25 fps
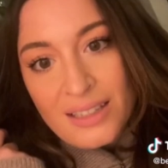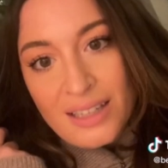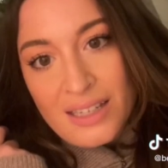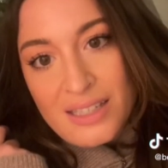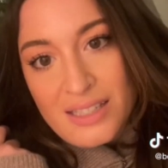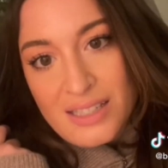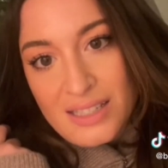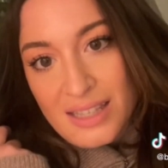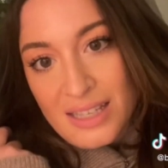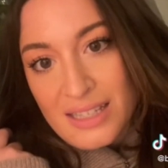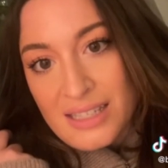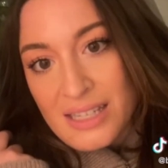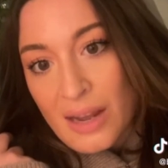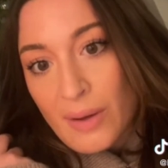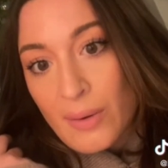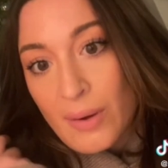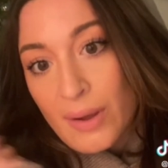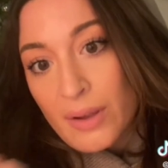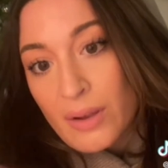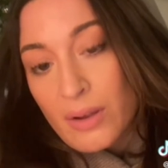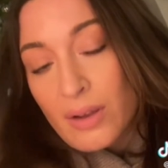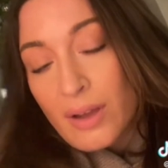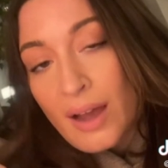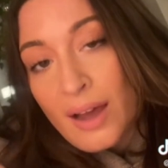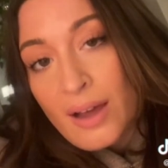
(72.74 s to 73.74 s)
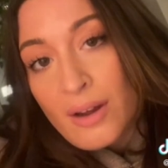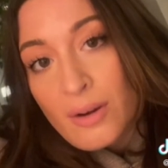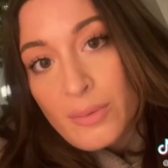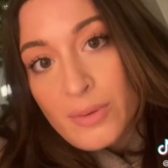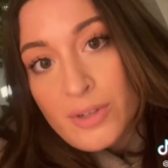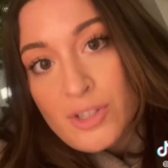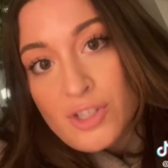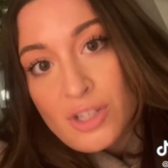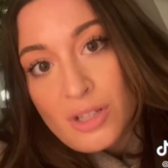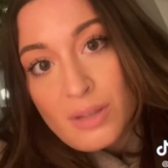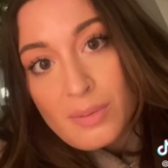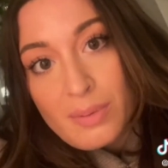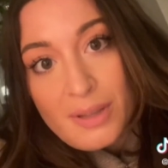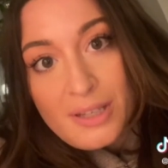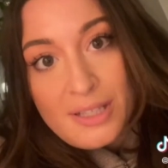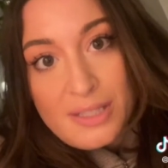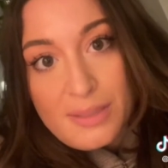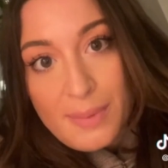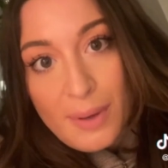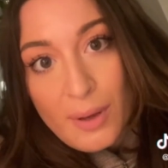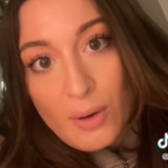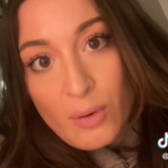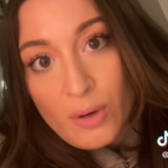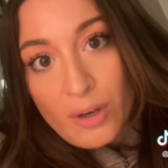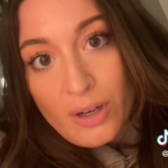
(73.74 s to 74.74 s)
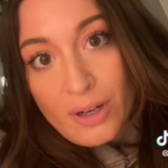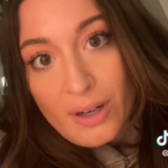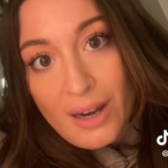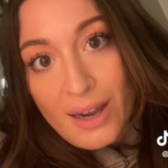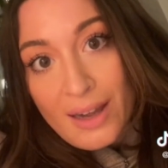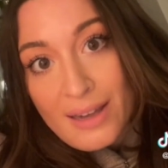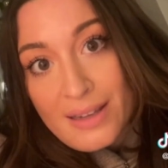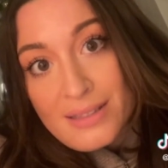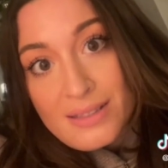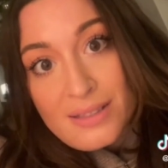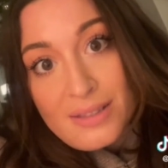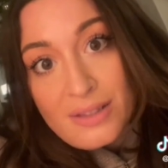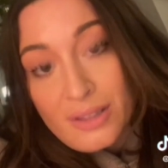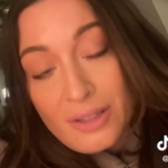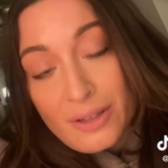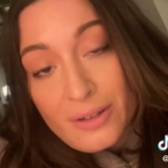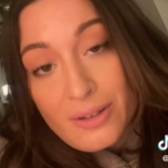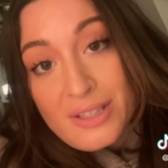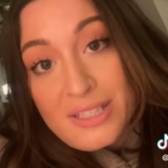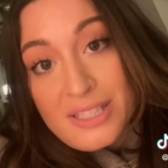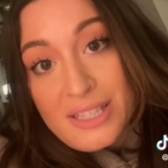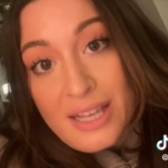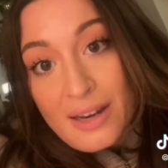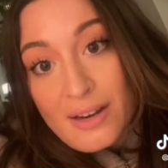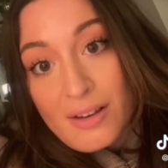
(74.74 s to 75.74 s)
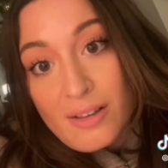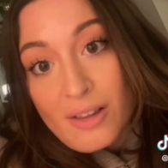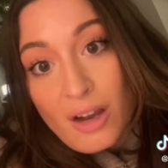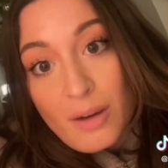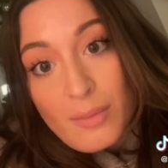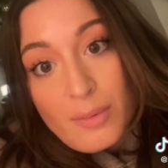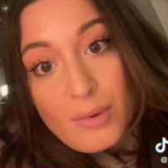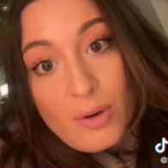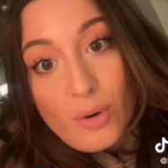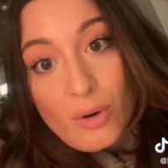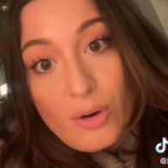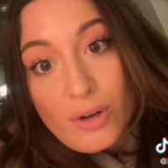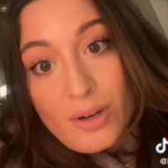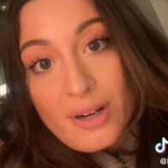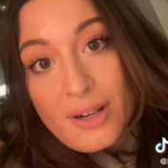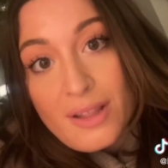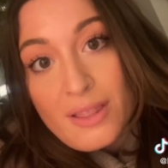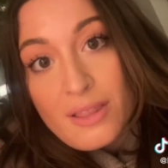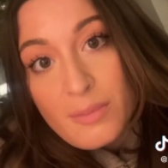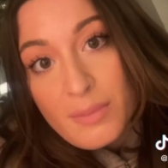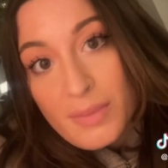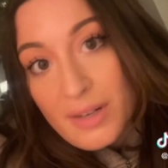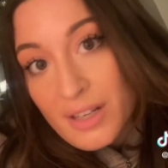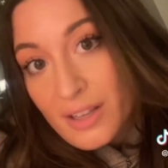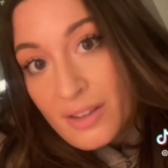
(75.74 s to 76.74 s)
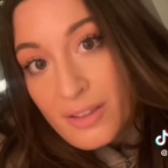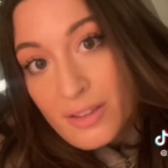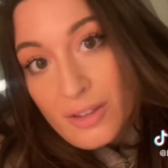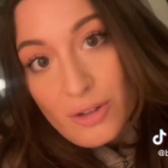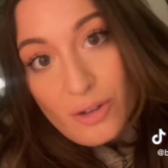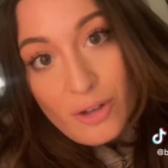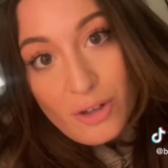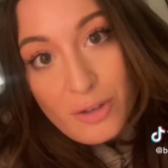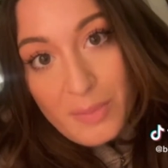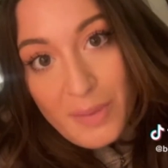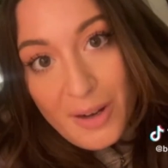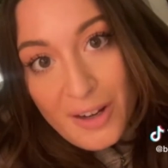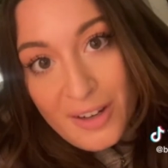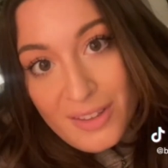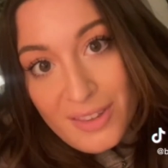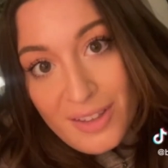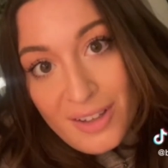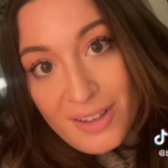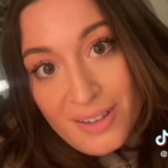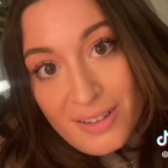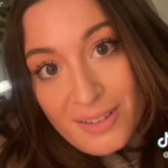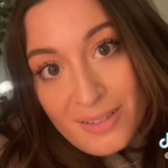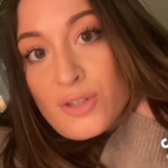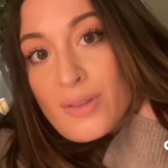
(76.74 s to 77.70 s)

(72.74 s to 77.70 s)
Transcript: That's that's how I had originally placed my order. I literally set an alarm and ordered it in the middle of the New York Marathon.